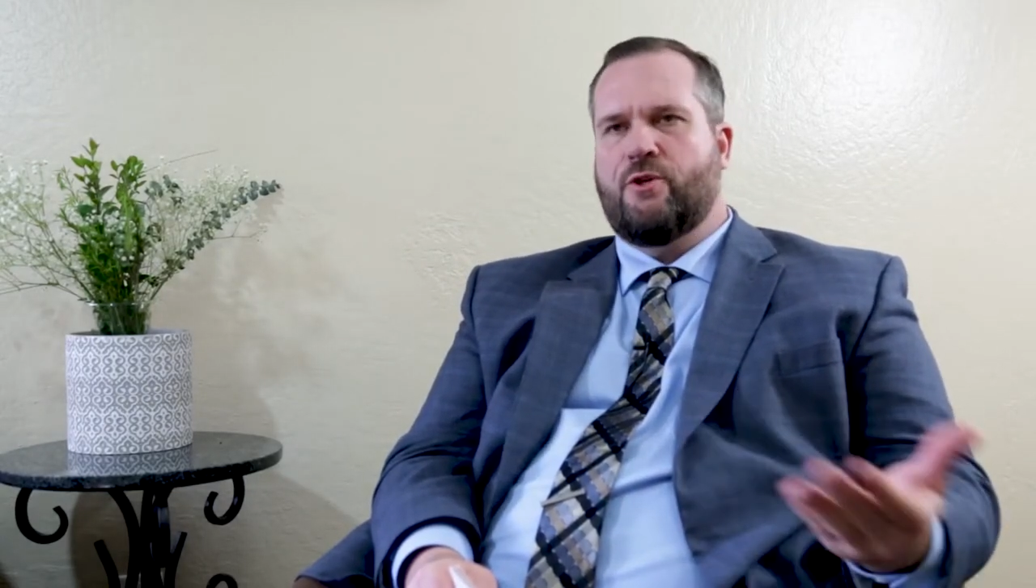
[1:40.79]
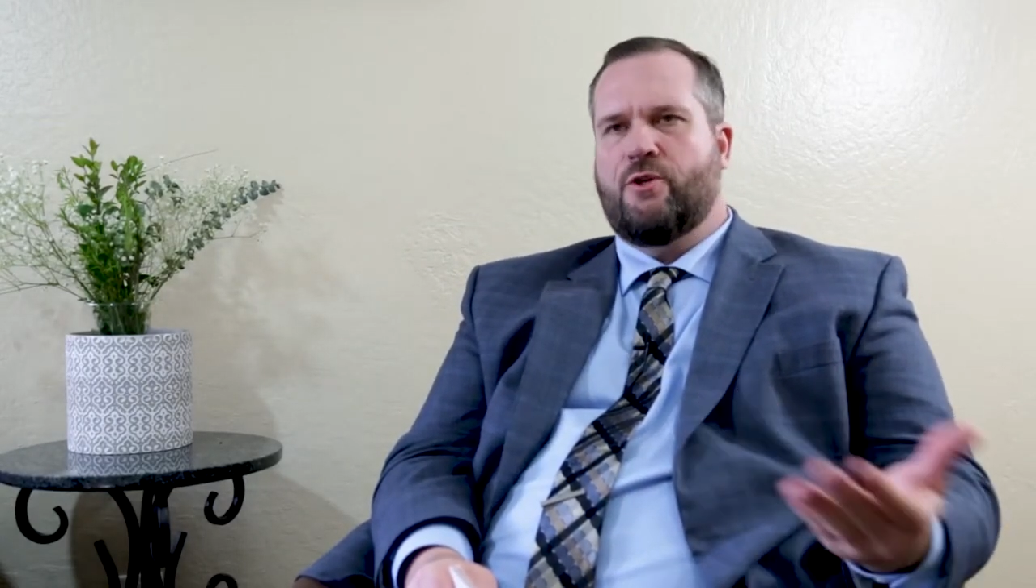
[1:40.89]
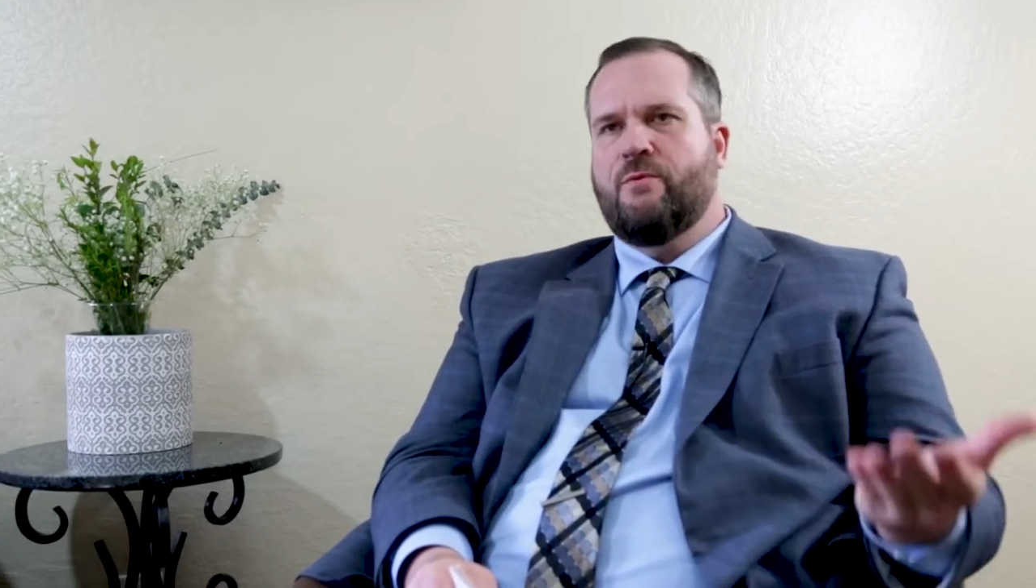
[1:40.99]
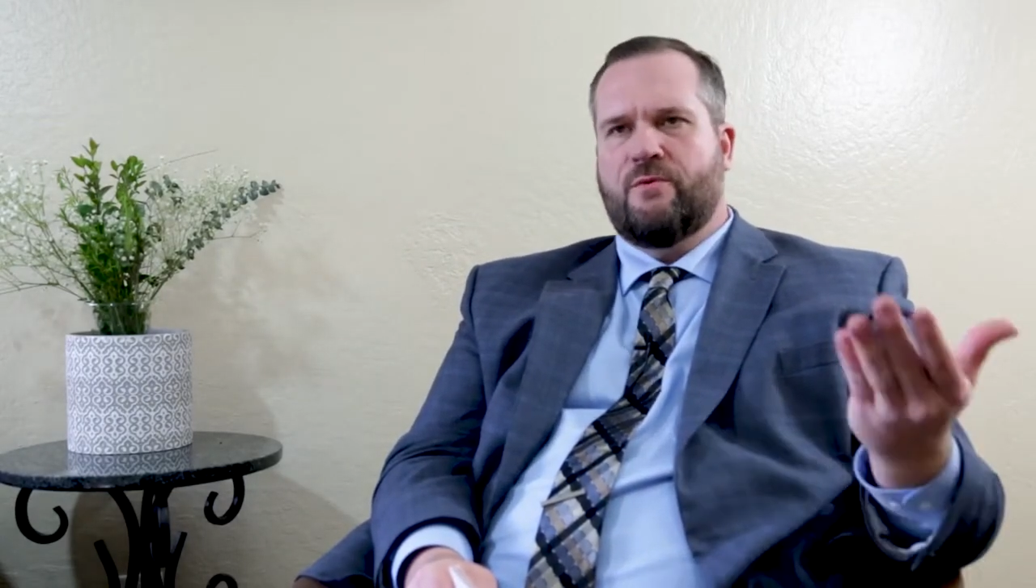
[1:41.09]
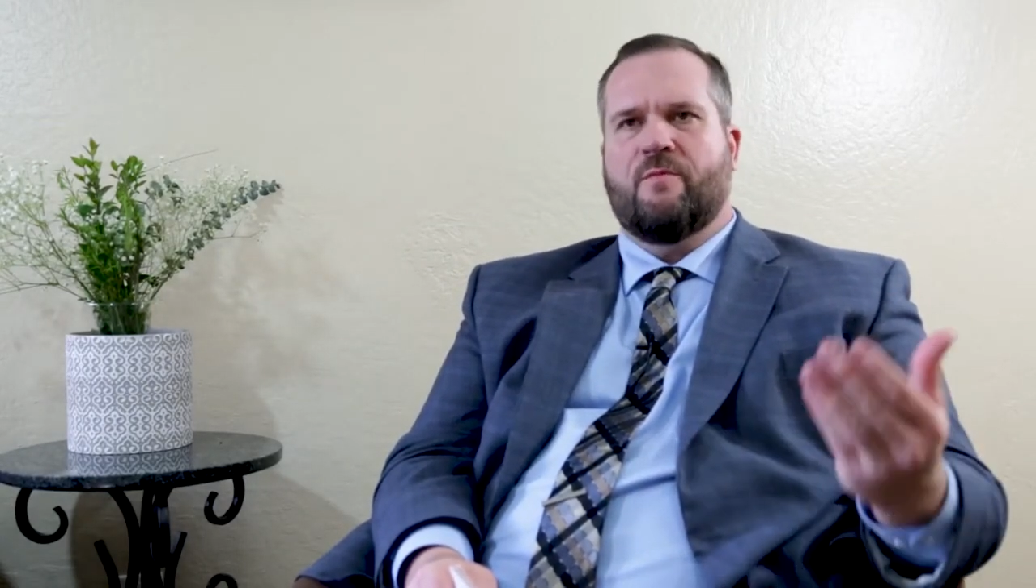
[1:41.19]

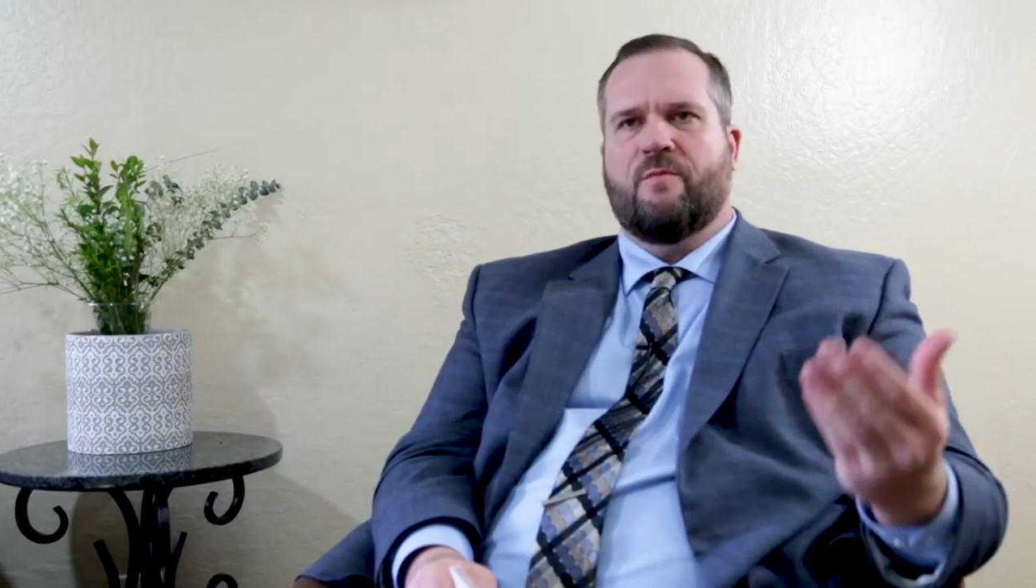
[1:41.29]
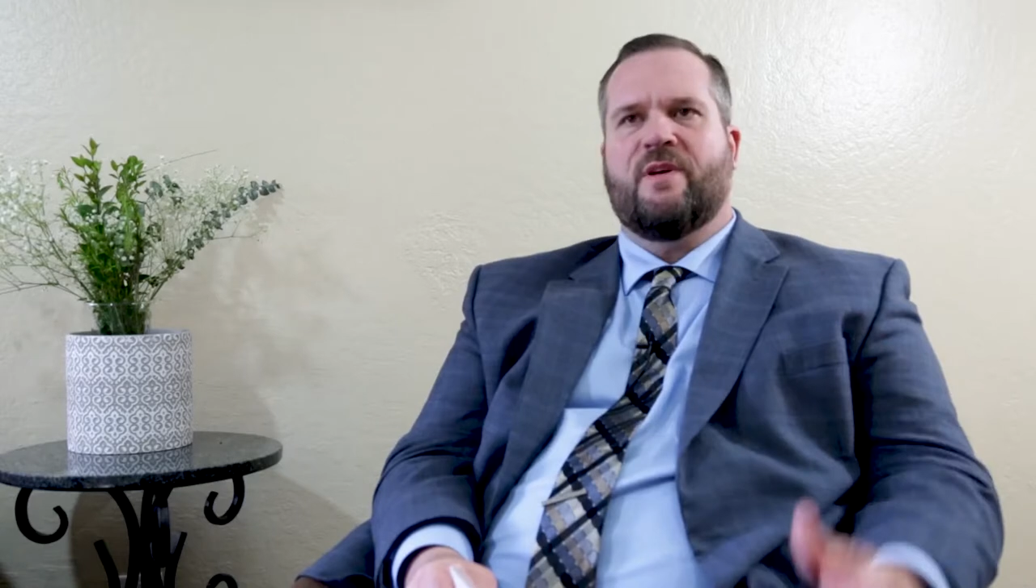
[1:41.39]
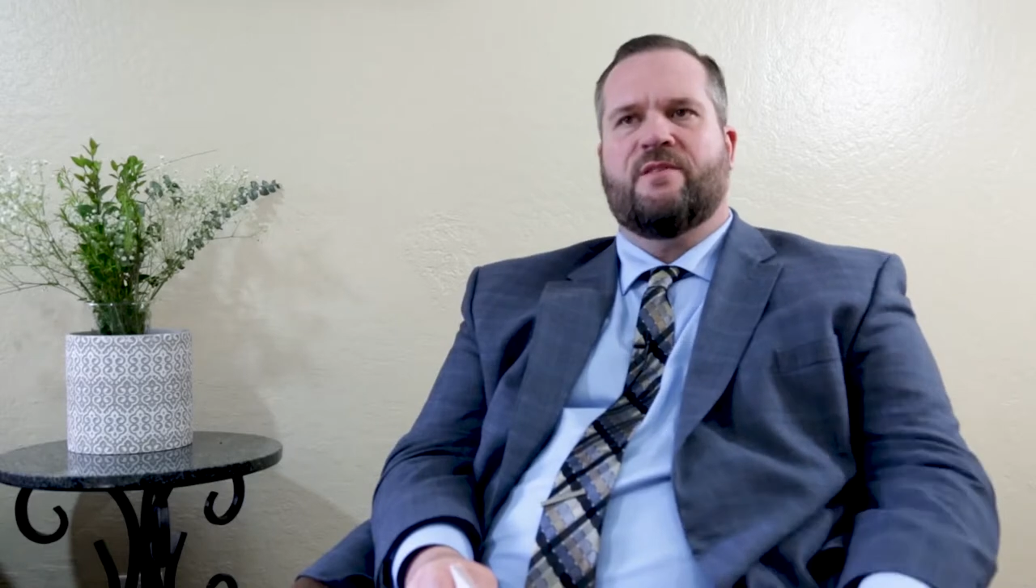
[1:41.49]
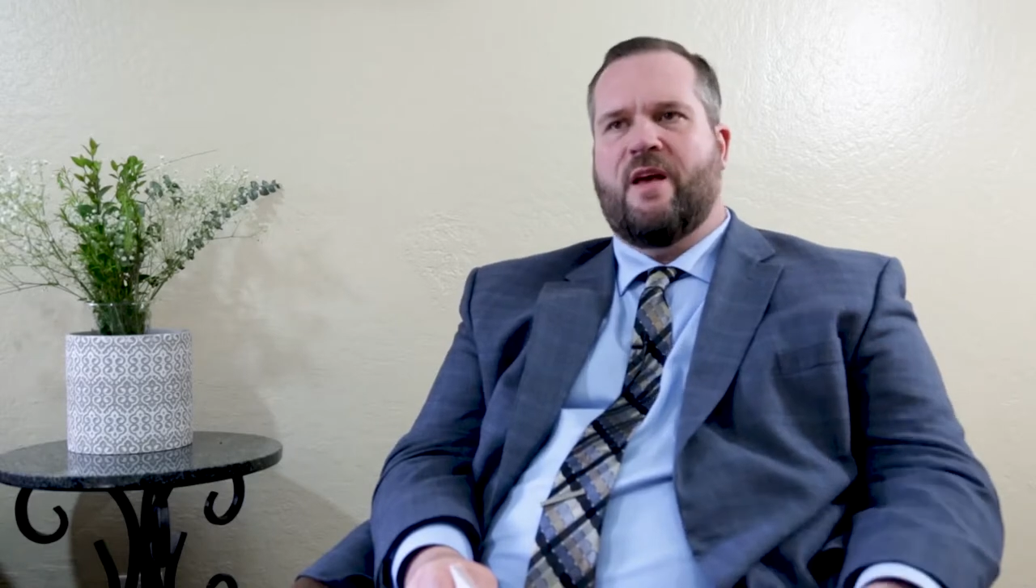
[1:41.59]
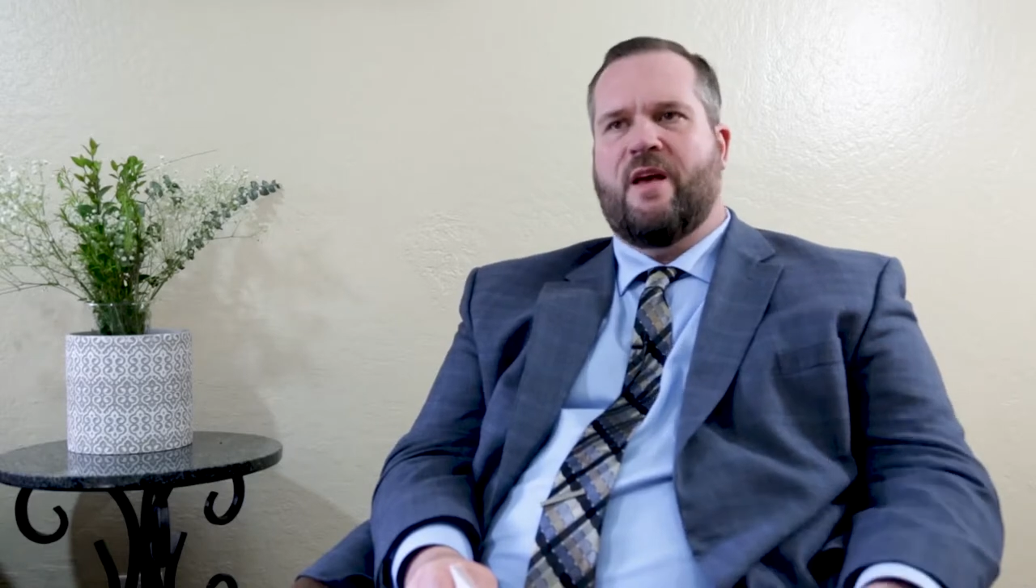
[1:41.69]
choose to be
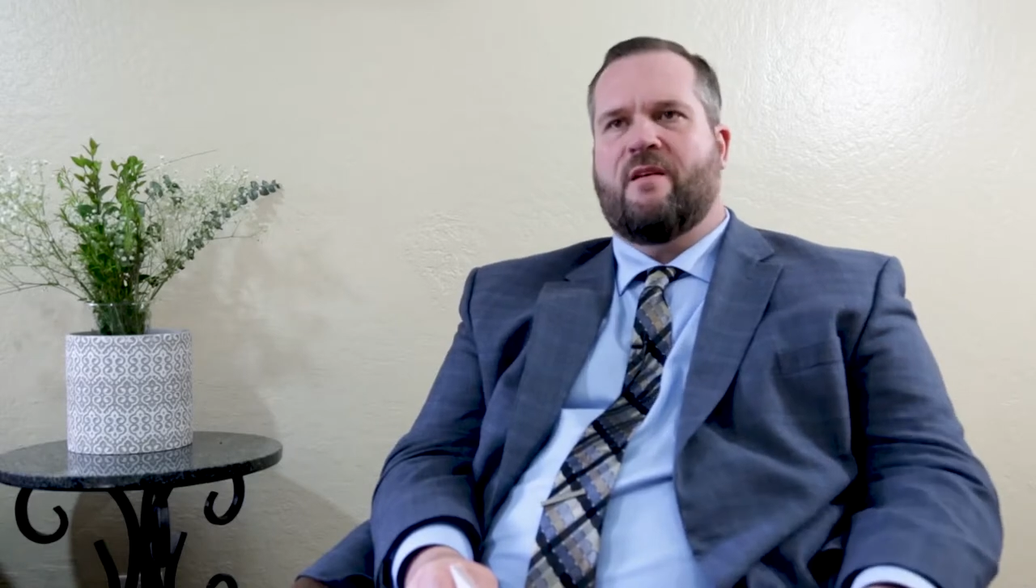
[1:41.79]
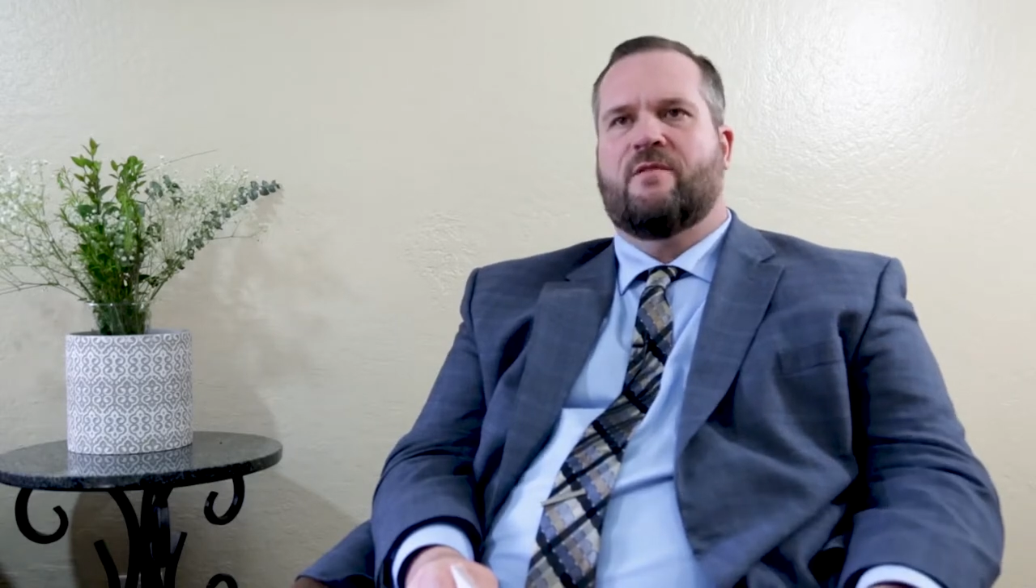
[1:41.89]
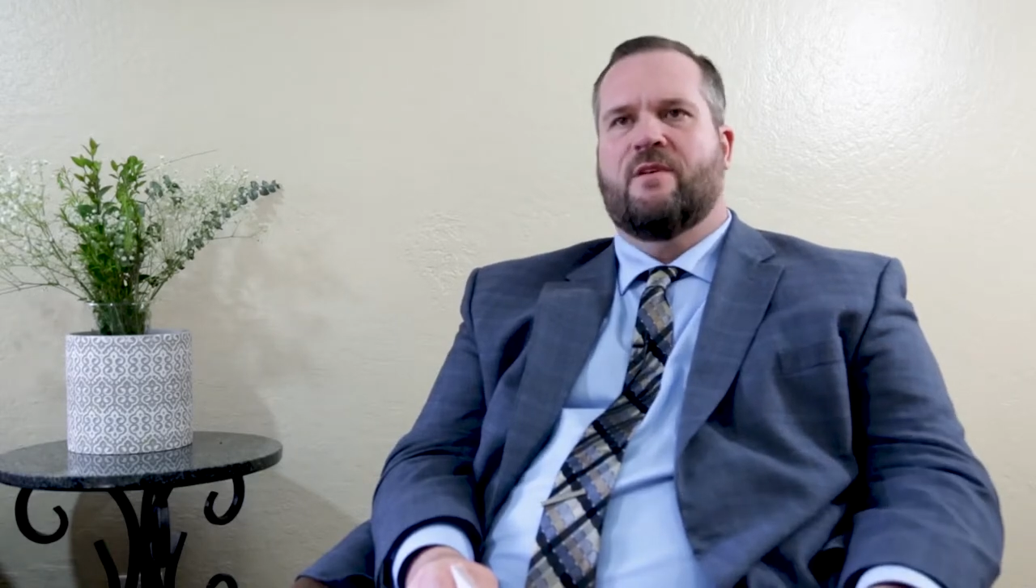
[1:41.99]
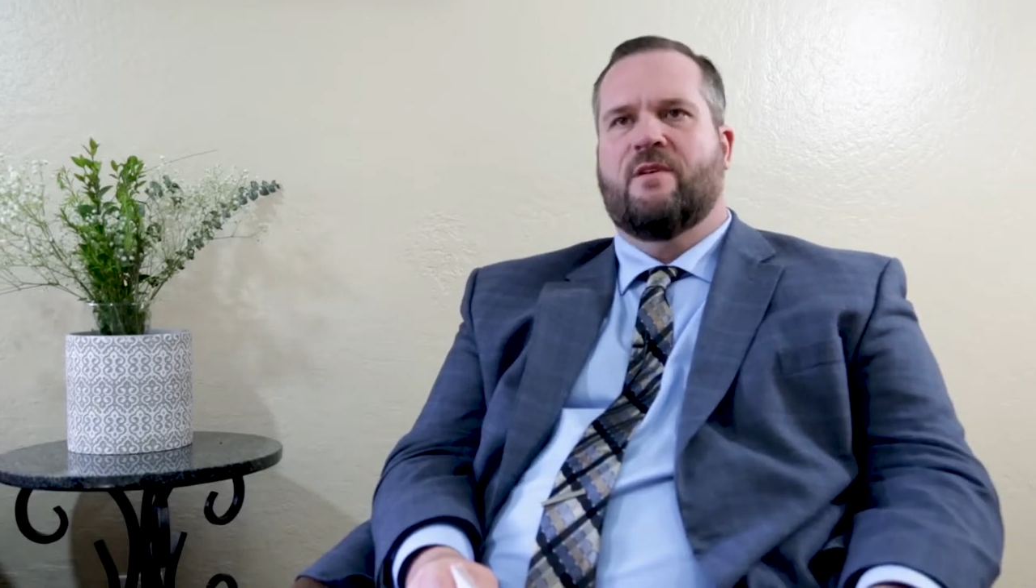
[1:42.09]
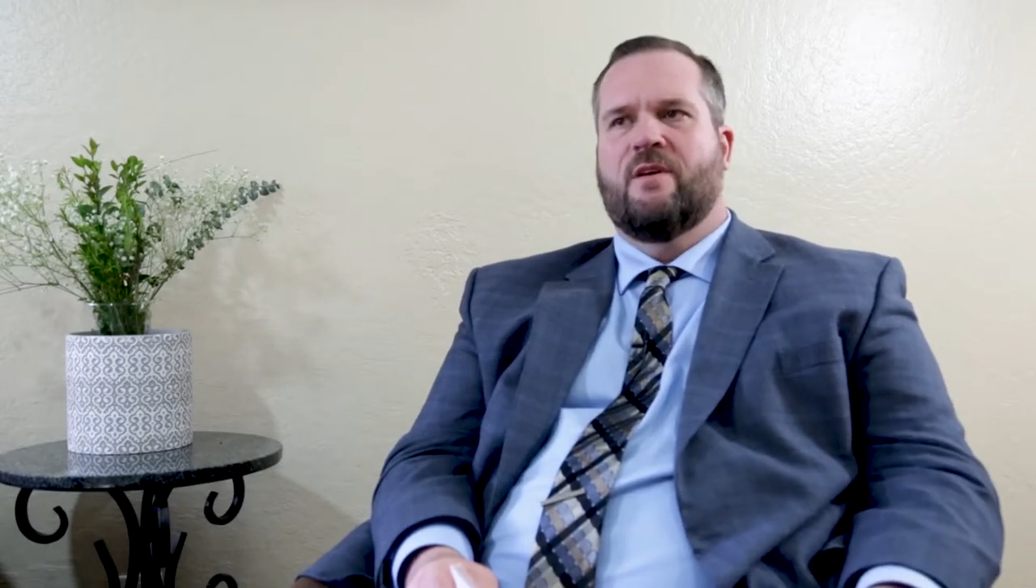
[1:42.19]
saved.